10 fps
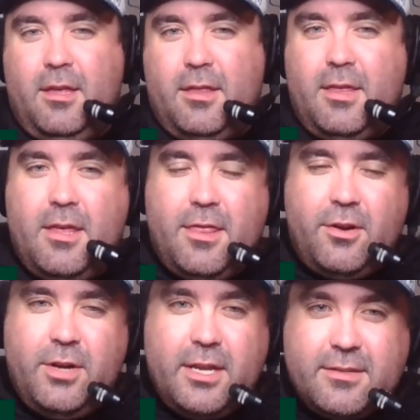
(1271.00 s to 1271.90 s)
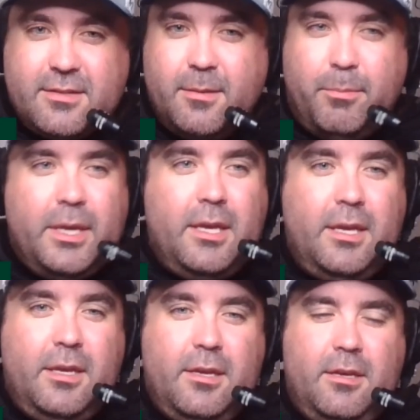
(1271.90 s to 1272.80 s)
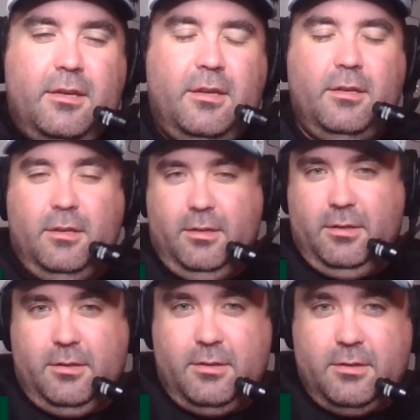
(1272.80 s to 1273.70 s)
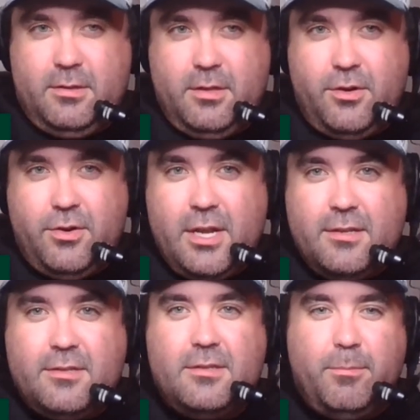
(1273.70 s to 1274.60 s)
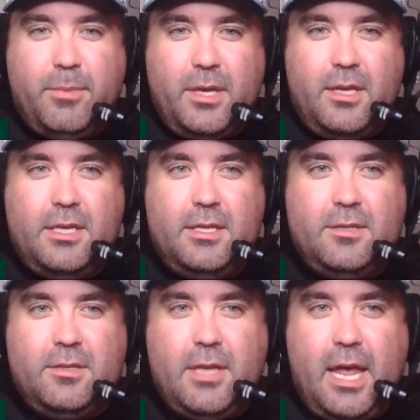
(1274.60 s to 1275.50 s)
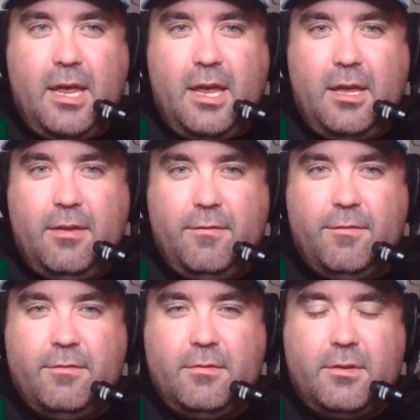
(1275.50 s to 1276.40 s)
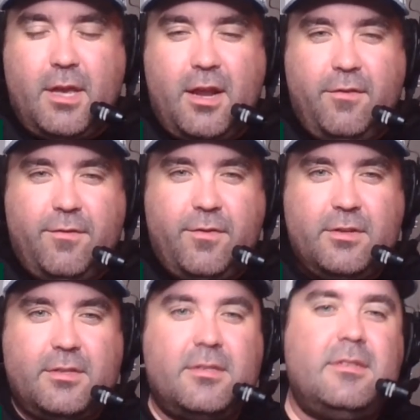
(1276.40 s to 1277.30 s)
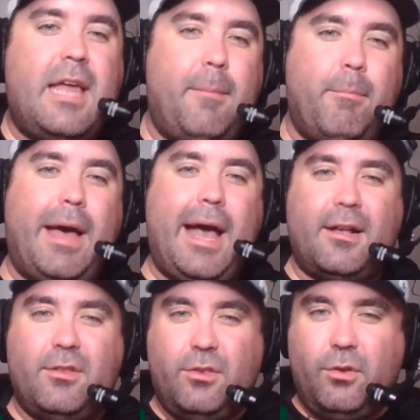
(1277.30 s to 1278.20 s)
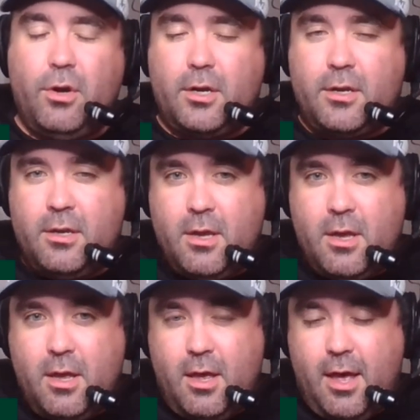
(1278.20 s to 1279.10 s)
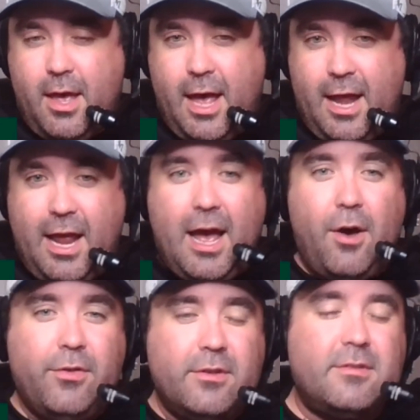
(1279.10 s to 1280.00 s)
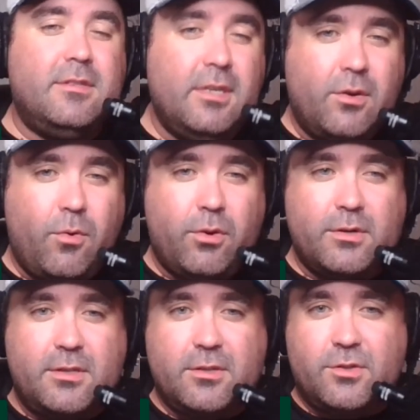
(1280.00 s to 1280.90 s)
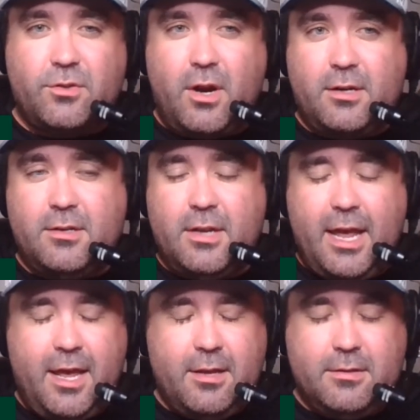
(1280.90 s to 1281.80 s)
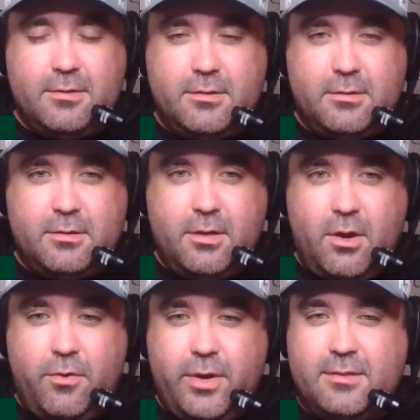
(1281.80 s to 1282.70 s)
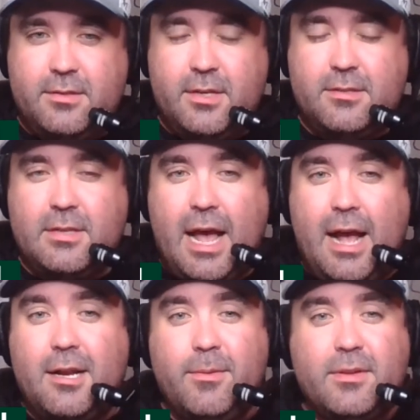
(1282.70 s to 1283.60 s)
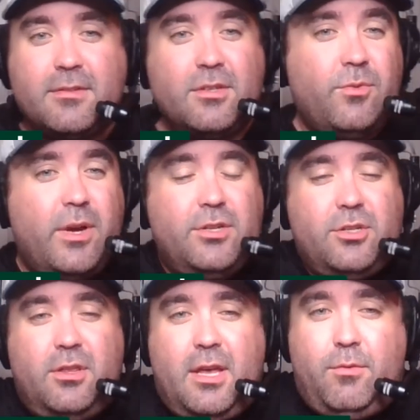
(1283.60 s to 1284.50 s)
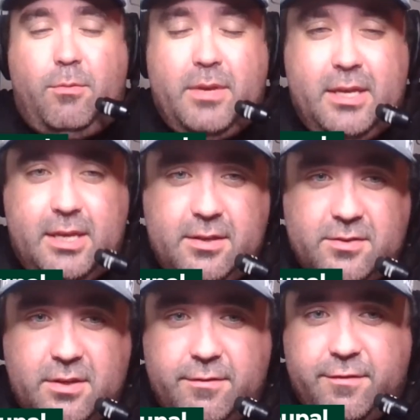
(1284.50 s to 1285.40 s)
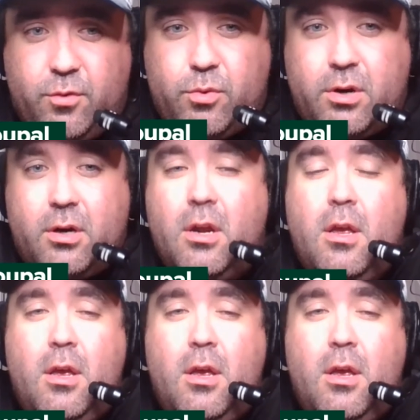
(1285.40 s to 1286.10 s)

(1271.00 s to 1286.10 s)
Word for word: th there needs to be, there needs to be a kind of step back look at how this decor is constructed. And, you know, it's, it's not going to be a situation that will be easy for